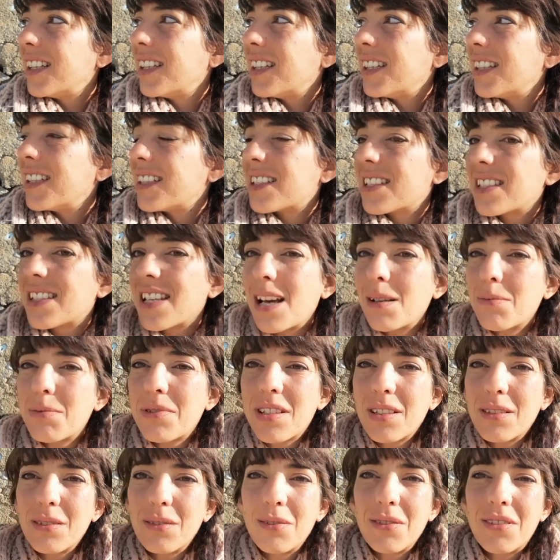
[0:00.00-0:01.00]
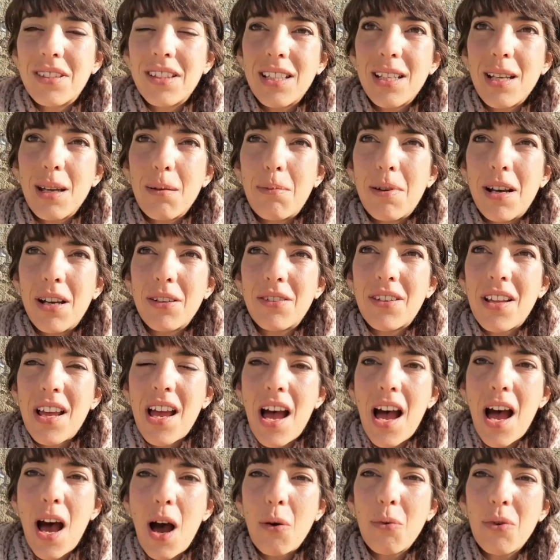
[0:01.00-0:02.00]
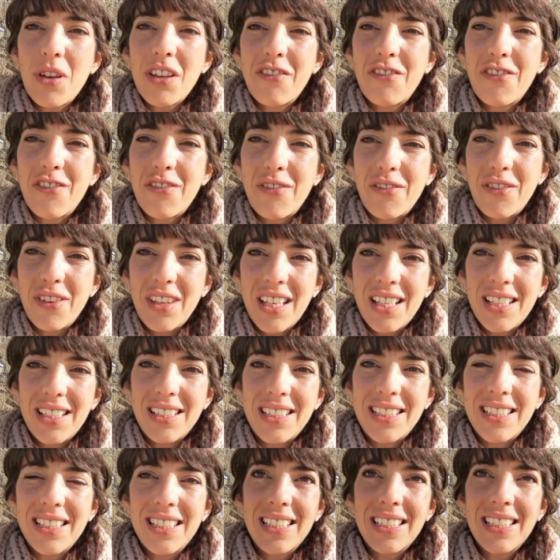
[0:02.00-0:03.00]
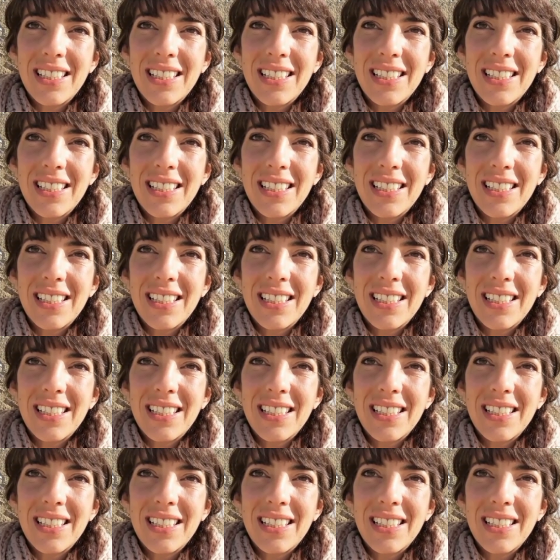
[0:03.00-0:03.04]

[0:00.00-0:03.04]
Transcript: It's absolutely about how we feel,